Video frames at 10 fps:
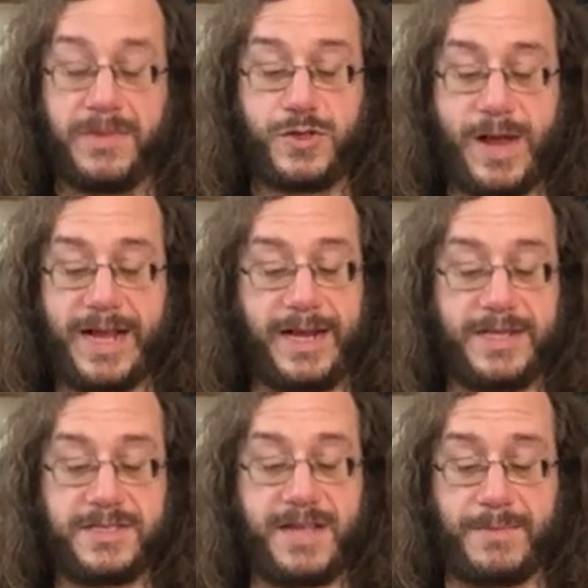The dragon
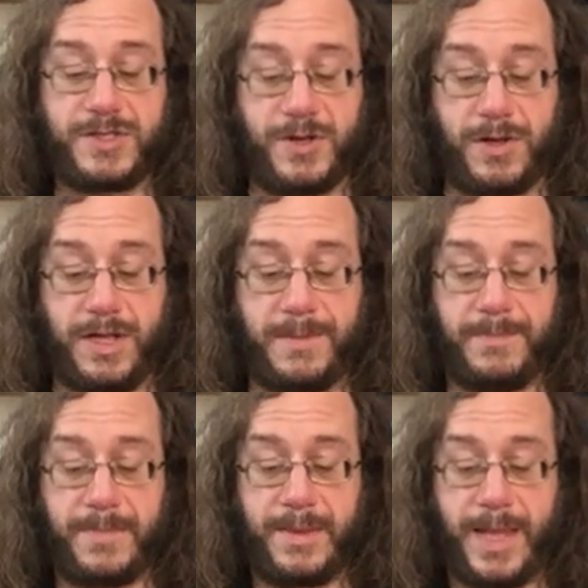had stopped circling
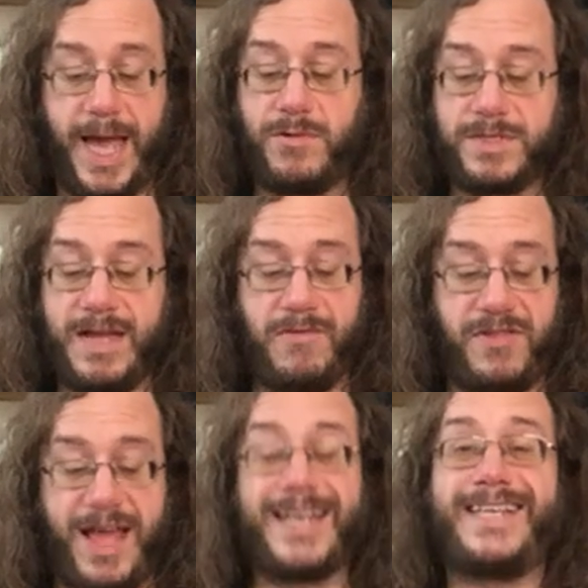and was now
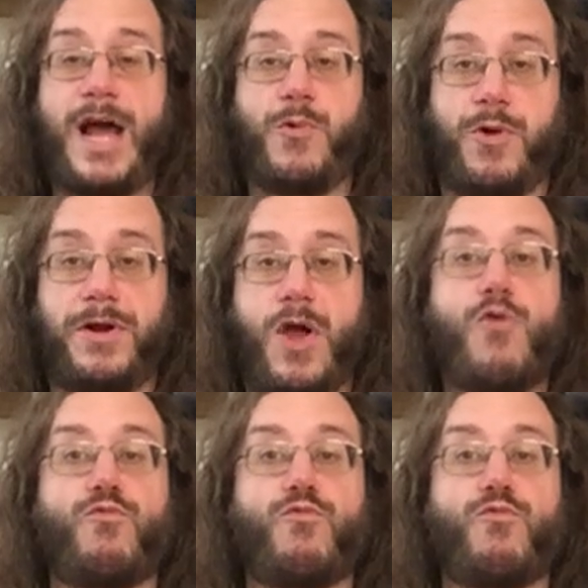flying downward,